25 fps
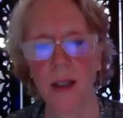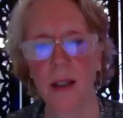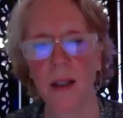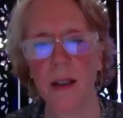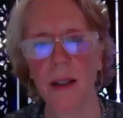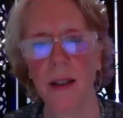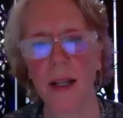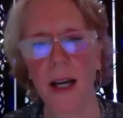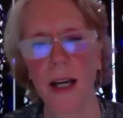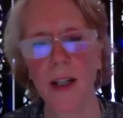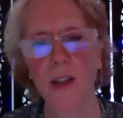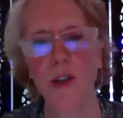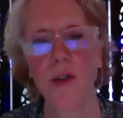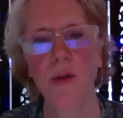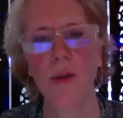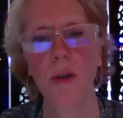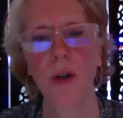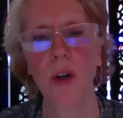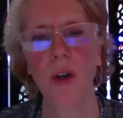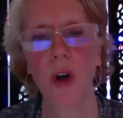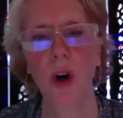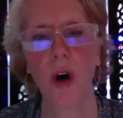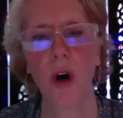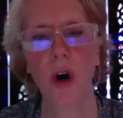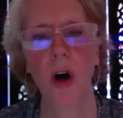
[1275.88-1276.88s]
Natural
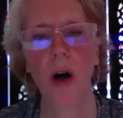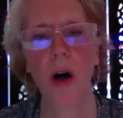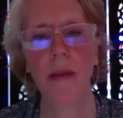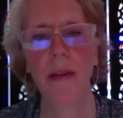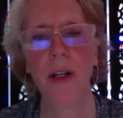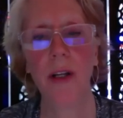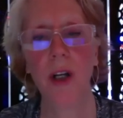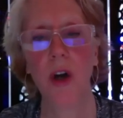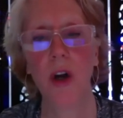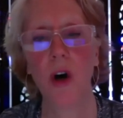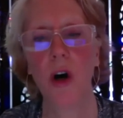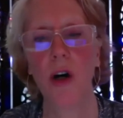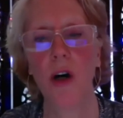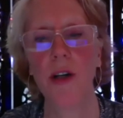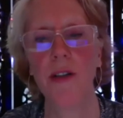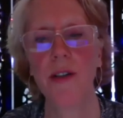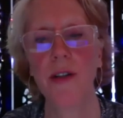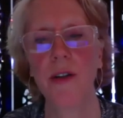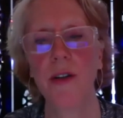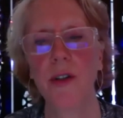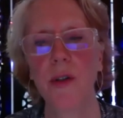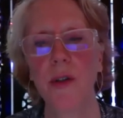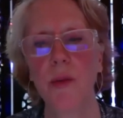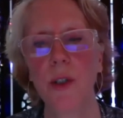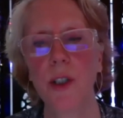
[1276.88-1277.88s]
law, the laws
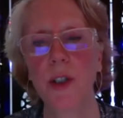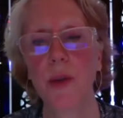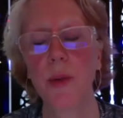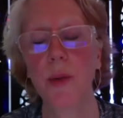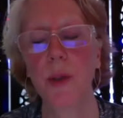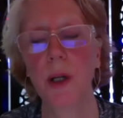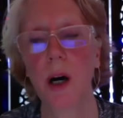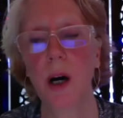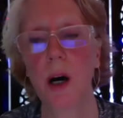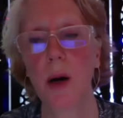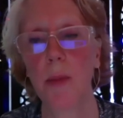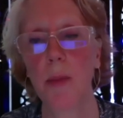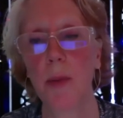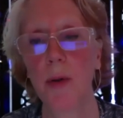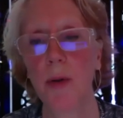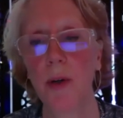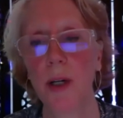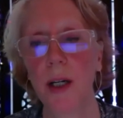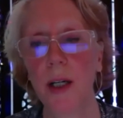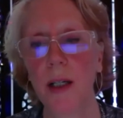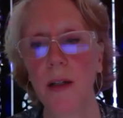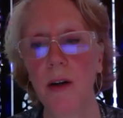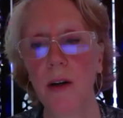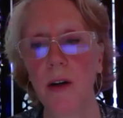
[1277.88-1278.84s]
under which we operate,